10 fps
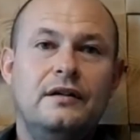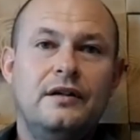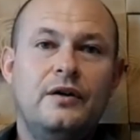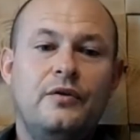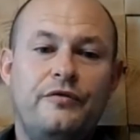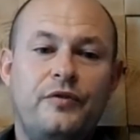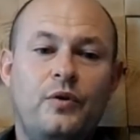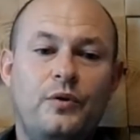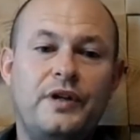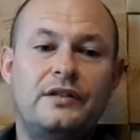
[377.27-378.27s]
the
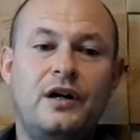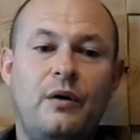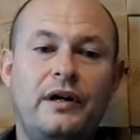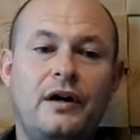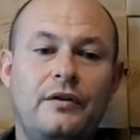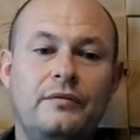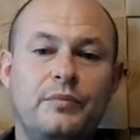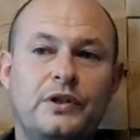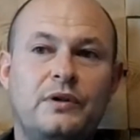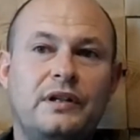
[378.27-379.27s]
fraud that's going on
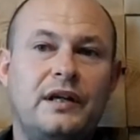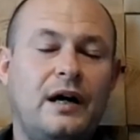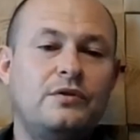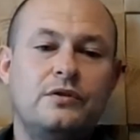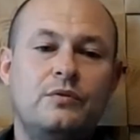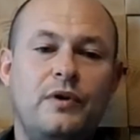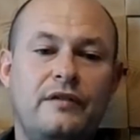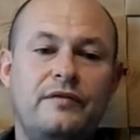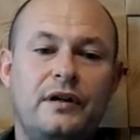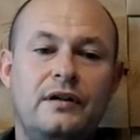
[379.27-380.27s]
between the councils and what
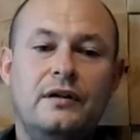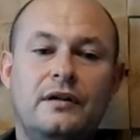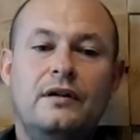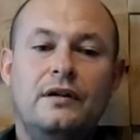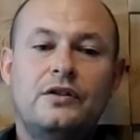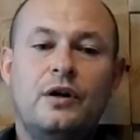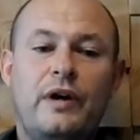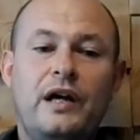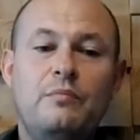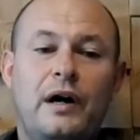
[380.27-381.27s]
have you.
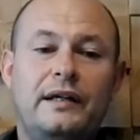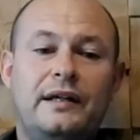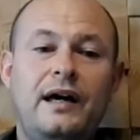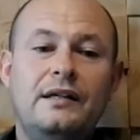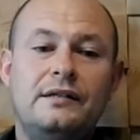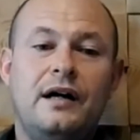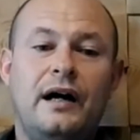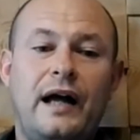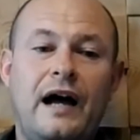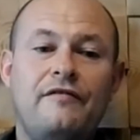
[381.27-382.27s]
So in my case,
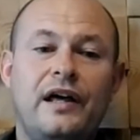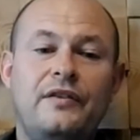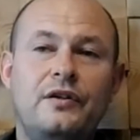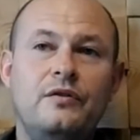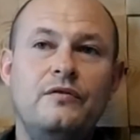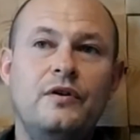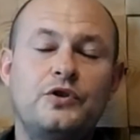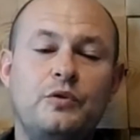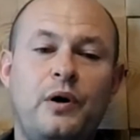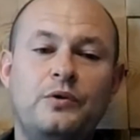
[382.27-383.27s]
I have let the
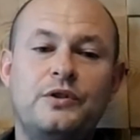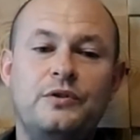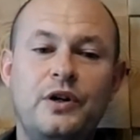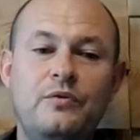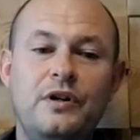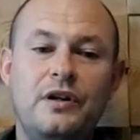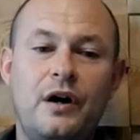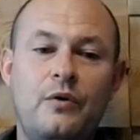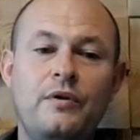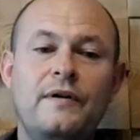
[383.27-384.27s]
Universal Postal Union
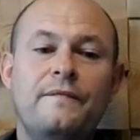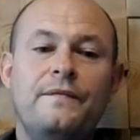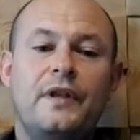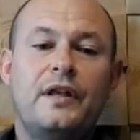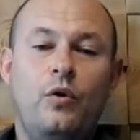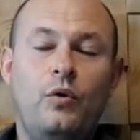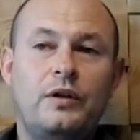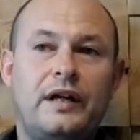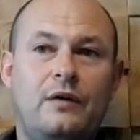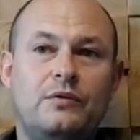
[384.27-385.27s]
know that all
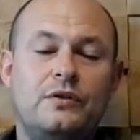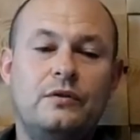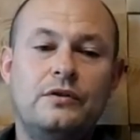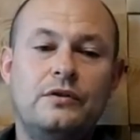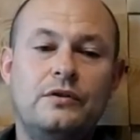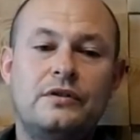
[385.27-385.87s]
the councils